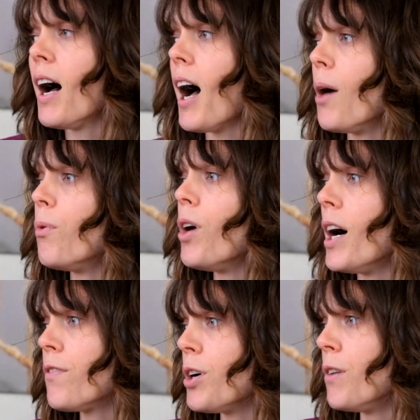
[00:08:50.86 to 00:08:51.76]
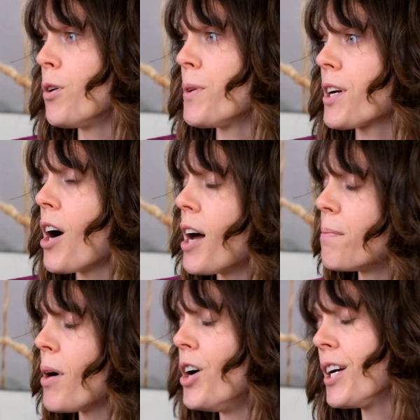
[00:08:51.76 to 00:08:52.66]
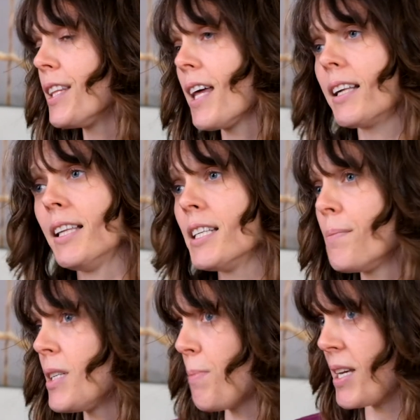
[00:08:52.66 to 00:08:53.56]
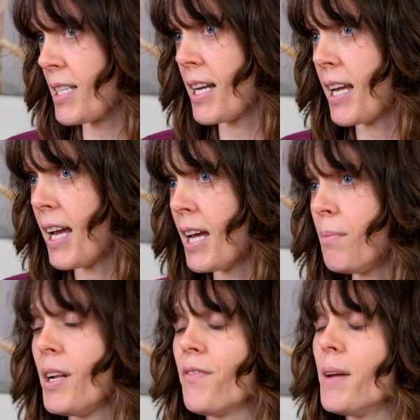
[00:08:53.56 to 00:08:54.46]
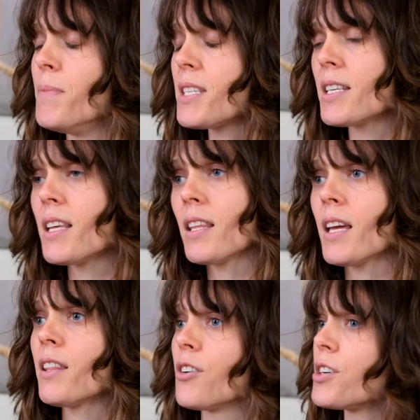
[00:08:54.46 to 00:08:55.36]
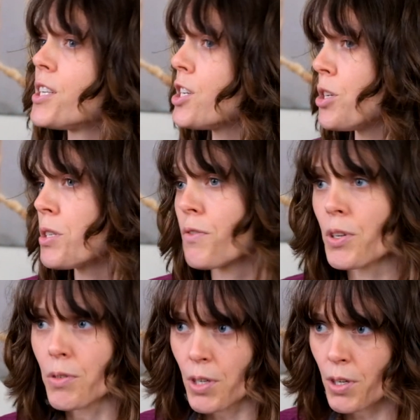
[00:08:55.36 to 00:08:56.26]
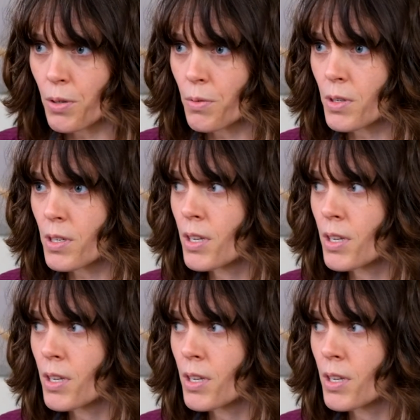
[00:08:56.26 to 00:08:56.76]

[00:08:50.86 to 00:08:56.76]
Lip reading: I will hover over with a cotton ball and get that cleaned up as best I can, but if I miss anything, there are tissues for you to use.